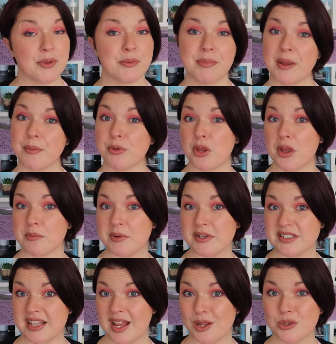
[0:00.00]
people like
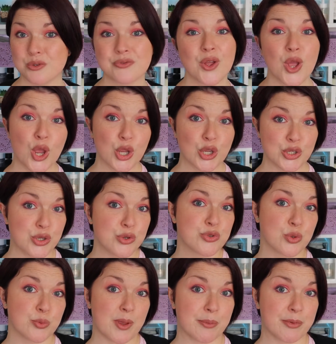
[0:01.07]
myself use
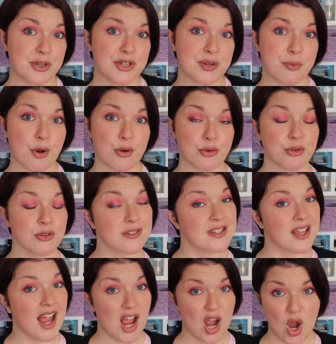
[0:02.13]
up their beauty products,
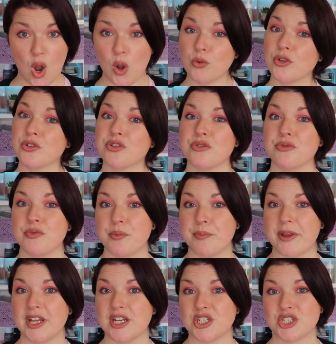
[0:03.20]
hold on to the
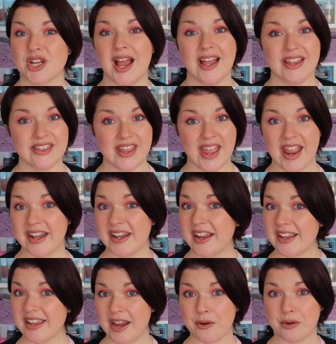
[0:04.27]
rubbish, and then
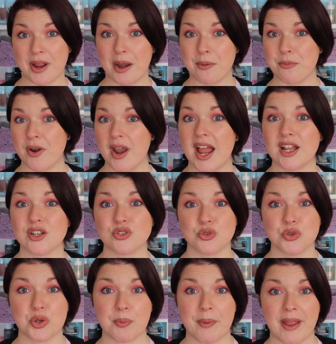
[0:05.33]
get on camera and
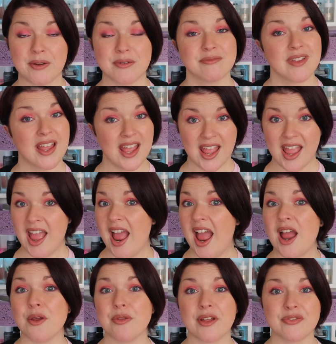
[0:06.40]
talk about
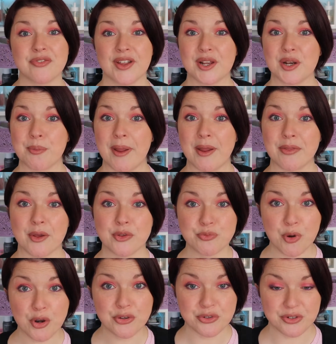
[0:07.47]
how they feel about those
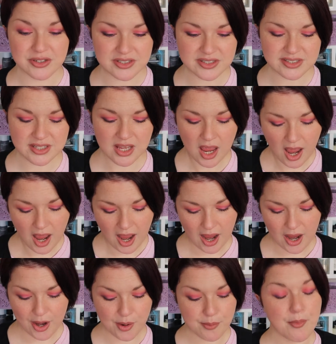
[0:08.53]
products.
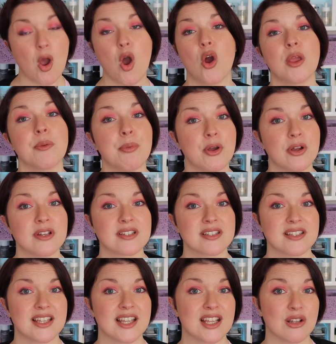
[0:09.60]
I
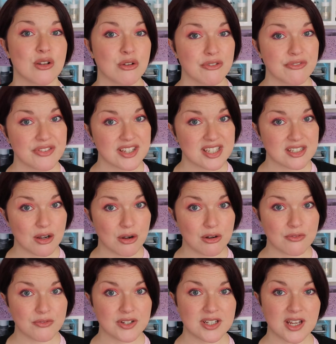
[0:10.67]
personally love this style
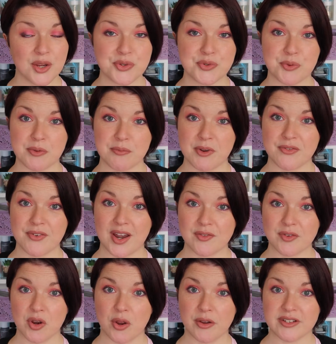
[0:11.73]
of video. It's one of my
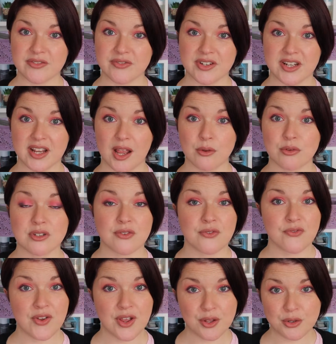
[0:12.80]
favourite kinds of videos to
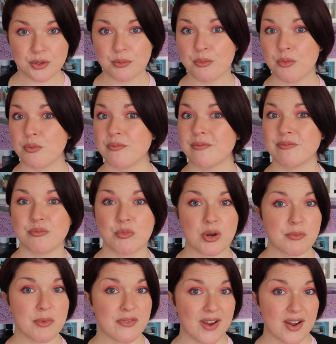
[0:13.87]
film, one
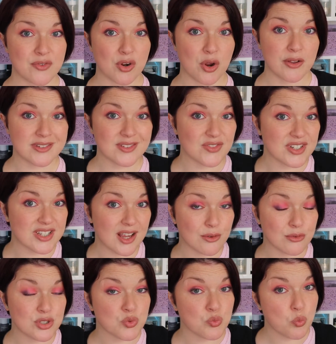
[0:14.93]
of my favourite kinds of
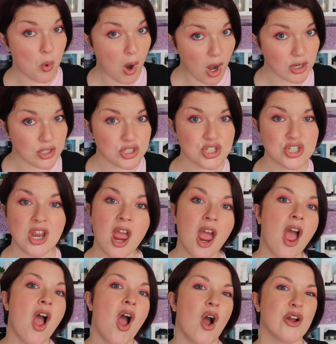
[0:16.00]
videos to watch.
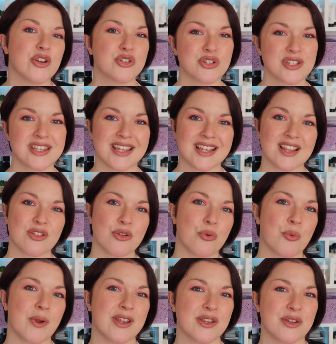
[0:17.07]
I just think that
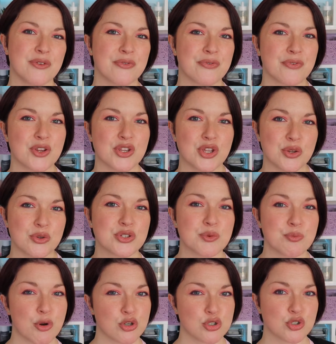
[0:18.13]
when you've used a
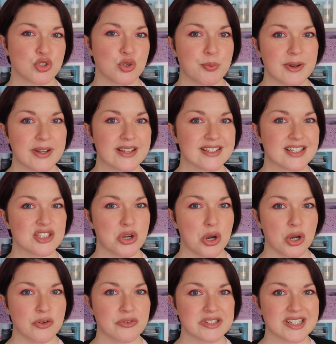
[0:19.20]
product up in its
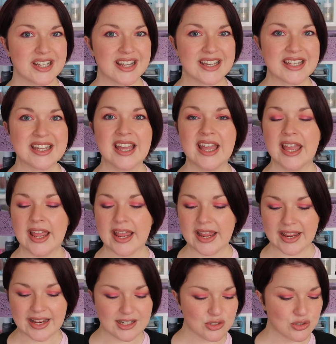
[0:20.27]
entirety,
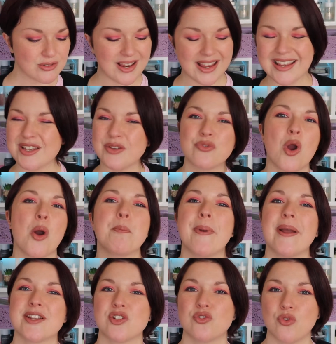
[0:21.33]
you've got a
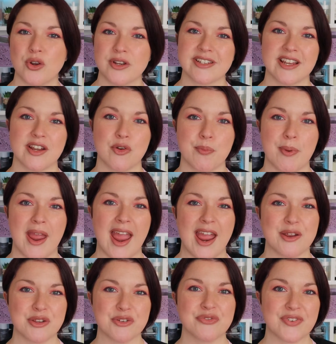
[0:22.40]
better idea about
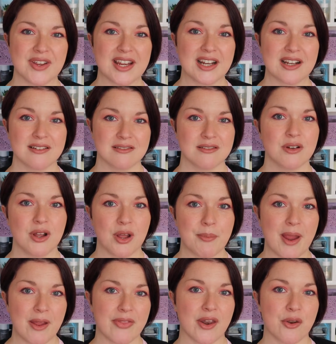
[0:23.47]
how you feel
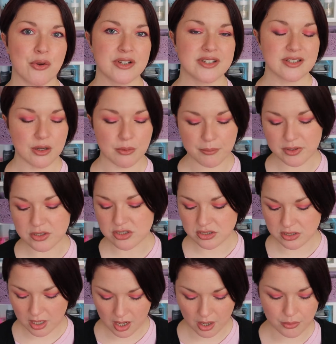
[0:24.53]
about that item.
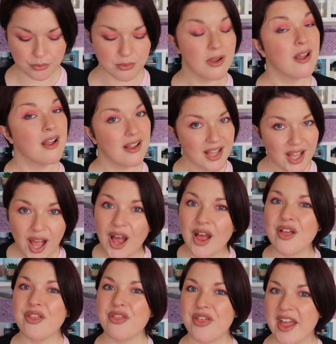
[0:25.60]
So
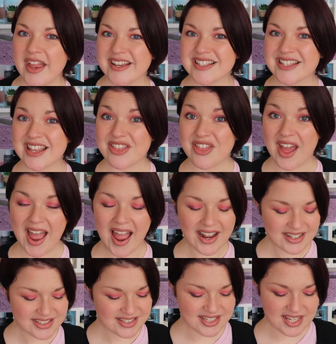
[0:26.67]
there's
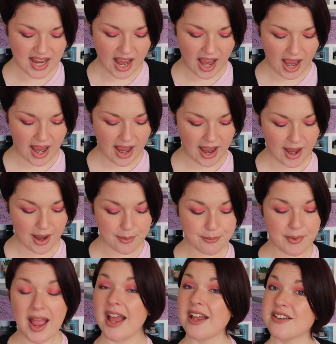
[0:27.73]
that,
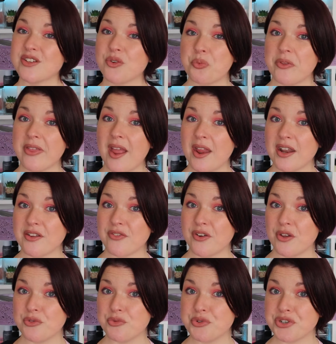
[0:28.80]
and without any
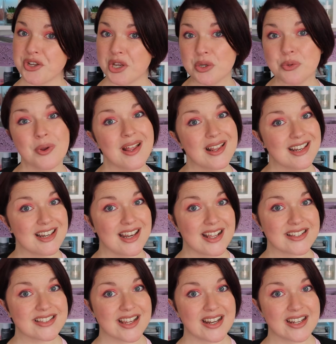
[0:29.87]
further ado,
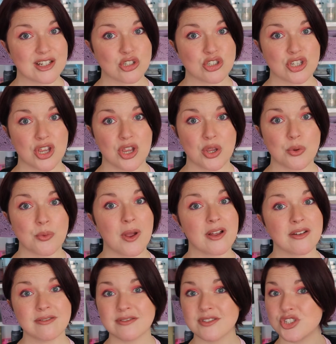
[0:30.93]
let's get into
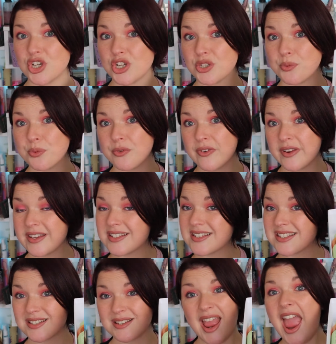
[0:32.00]

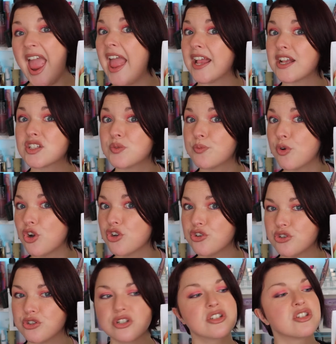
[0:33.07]
January's X
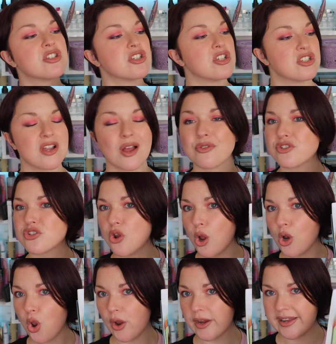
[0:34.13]
products. So there's not
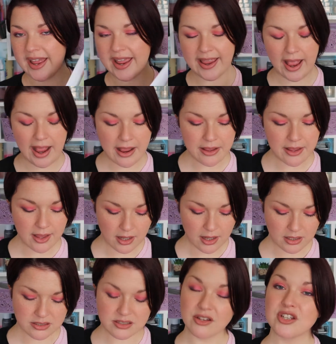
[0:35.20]
a lot in here,
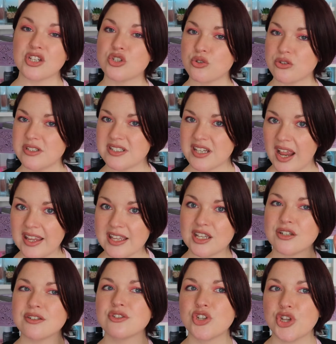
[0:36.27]
so this shouldn't
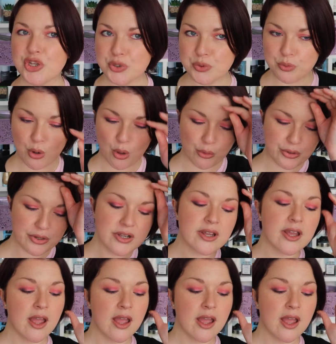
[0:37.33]
take too long,